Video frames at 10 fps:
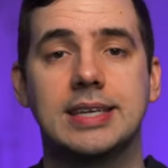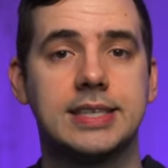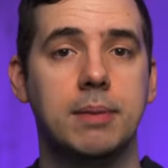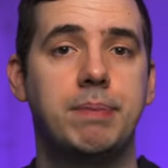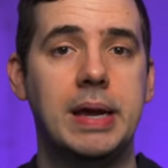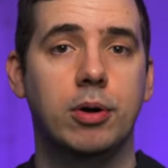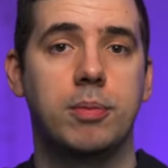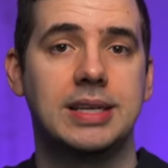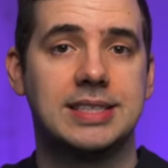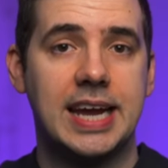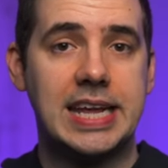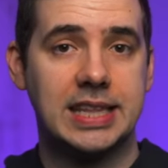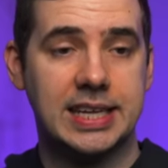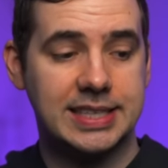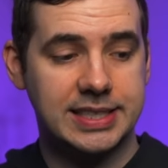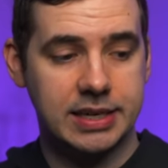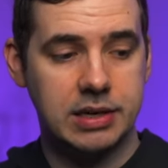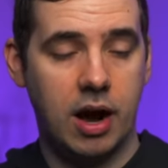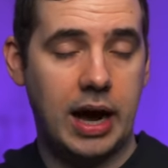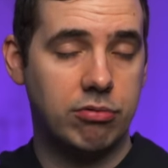some people might say that this is
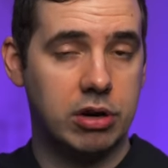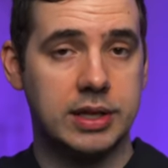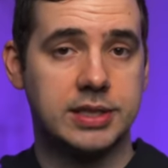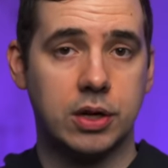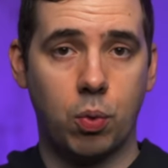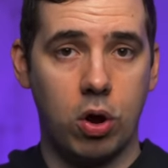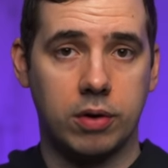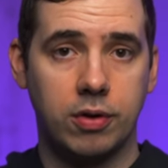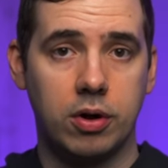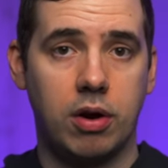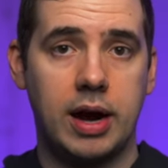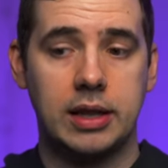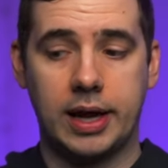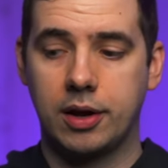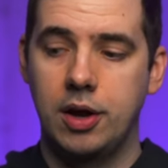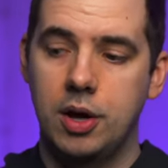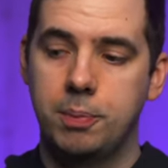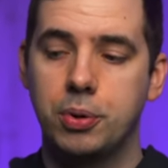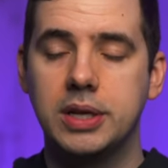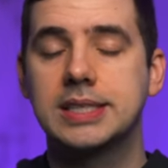an unrealistic workflow, right? Like
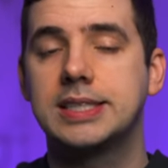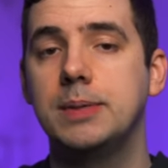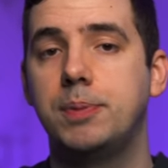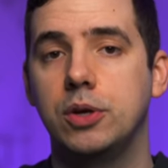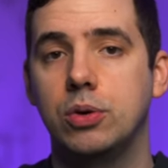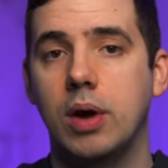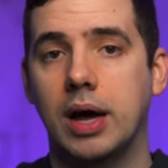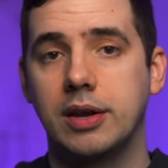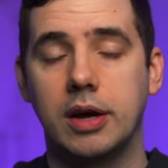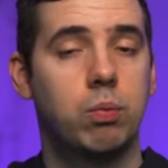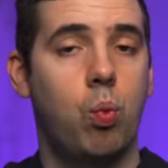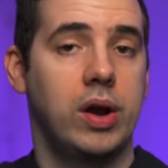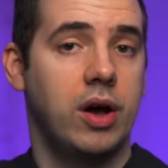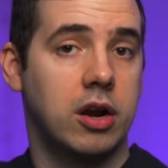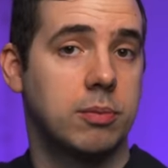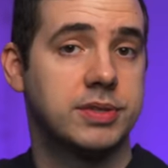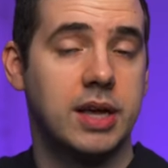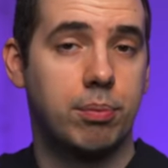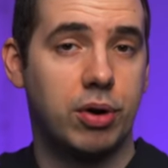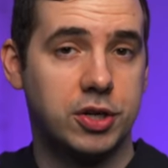putting the CPU under
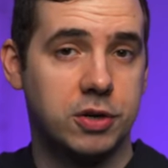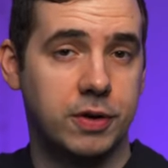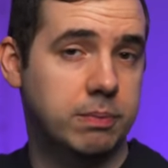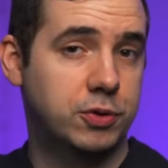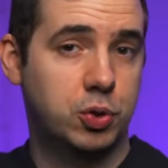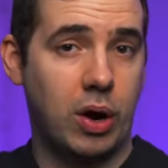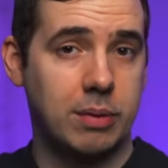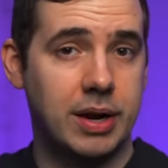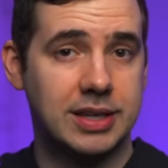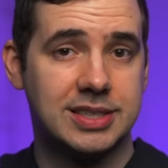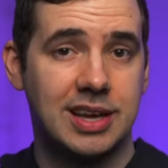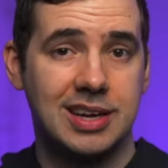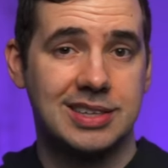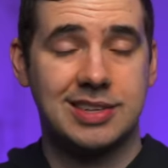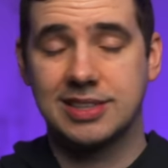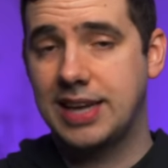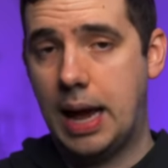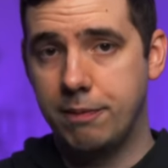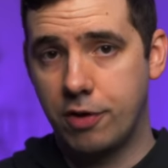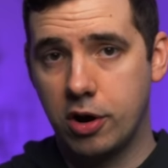100% pressure for 20 minutes doesn't
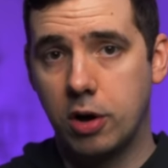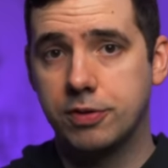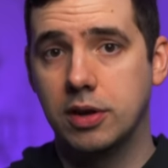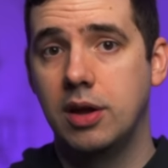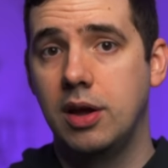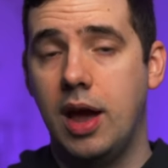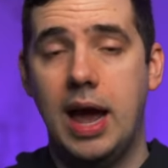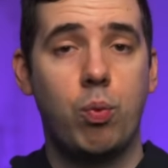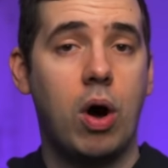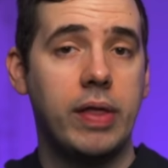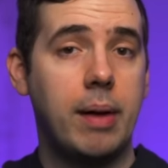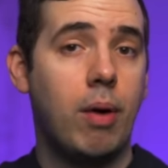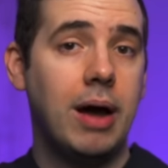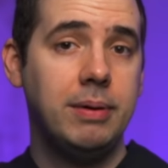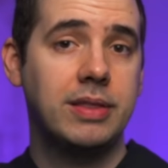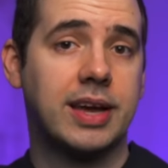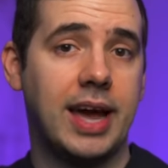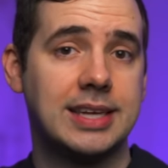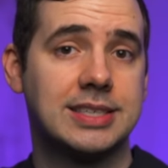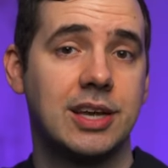happen very often. And while that might be the
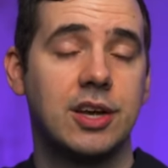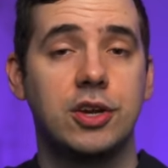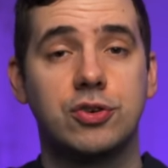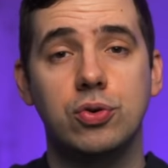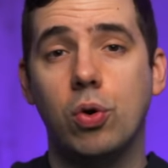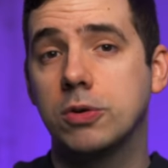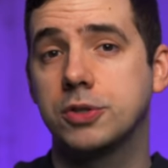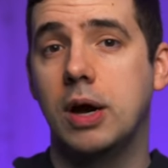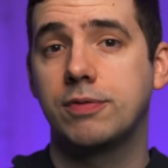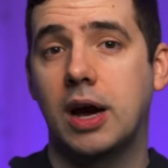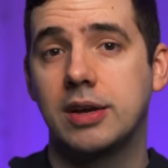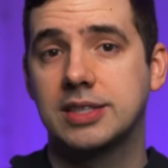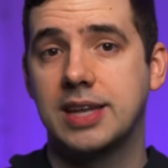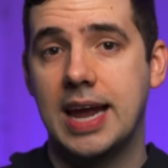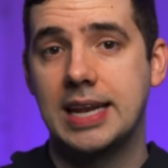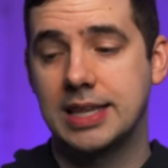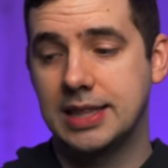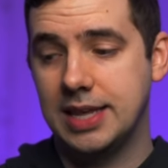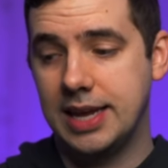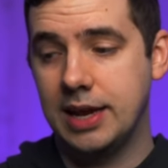case, you do also have to understand
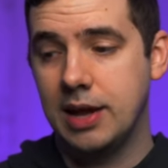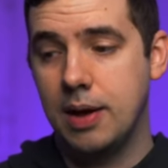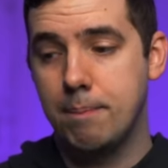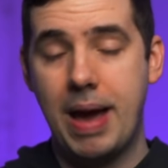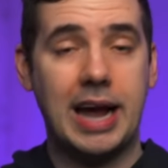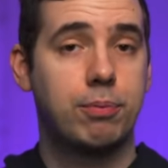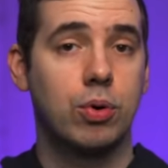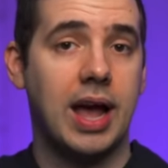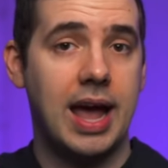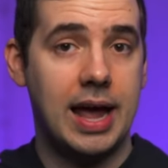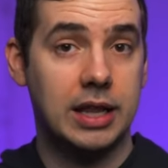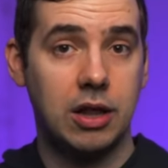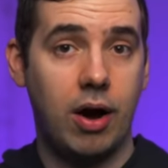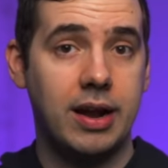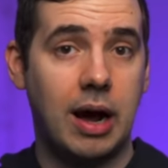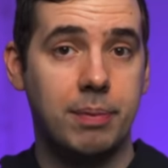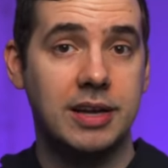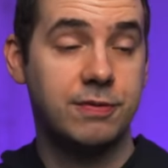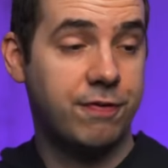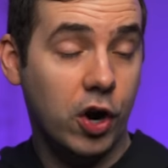that the MacBook Air lineup
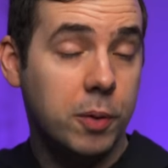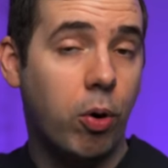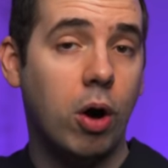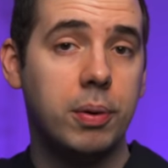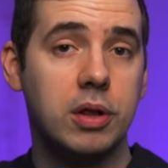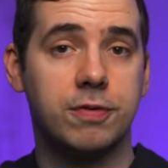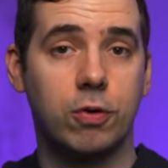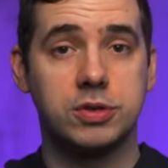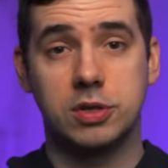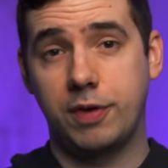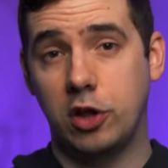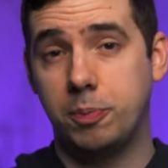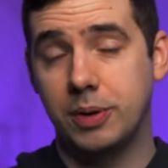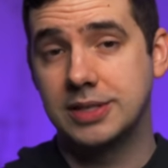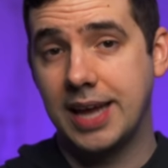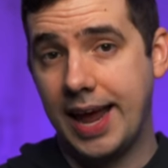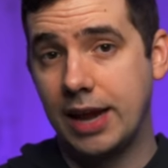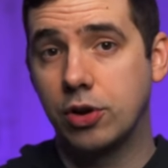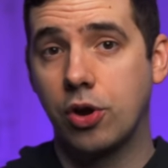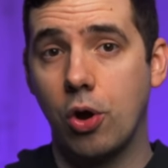is very popular for developers
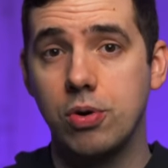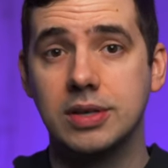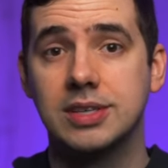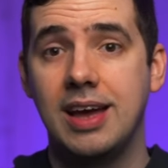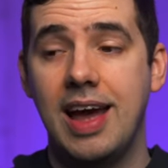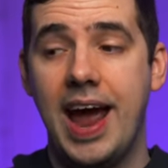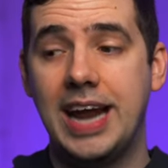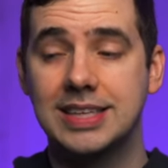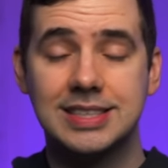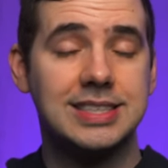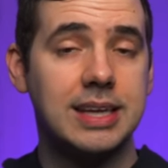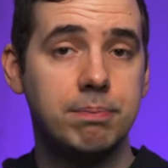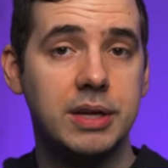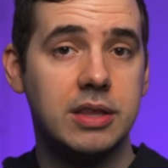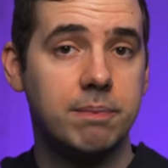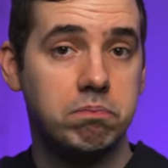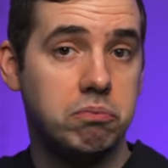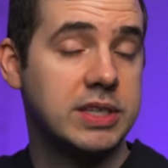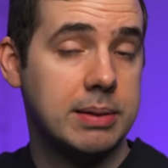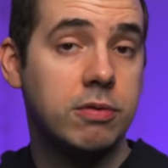and coders. And this is something that
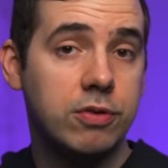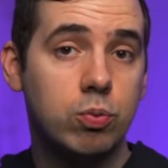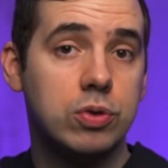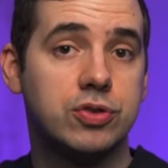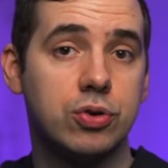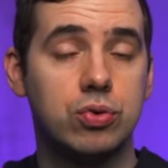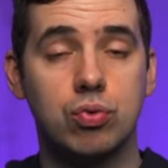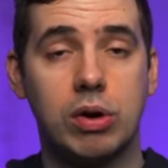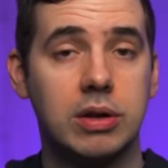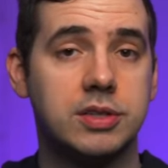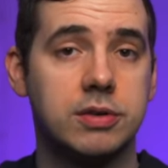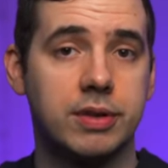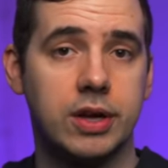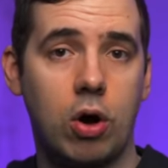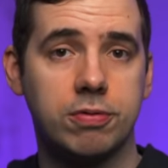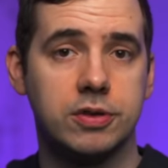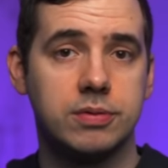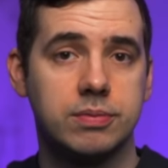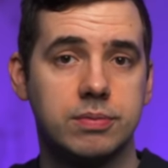some of them will do relatively often.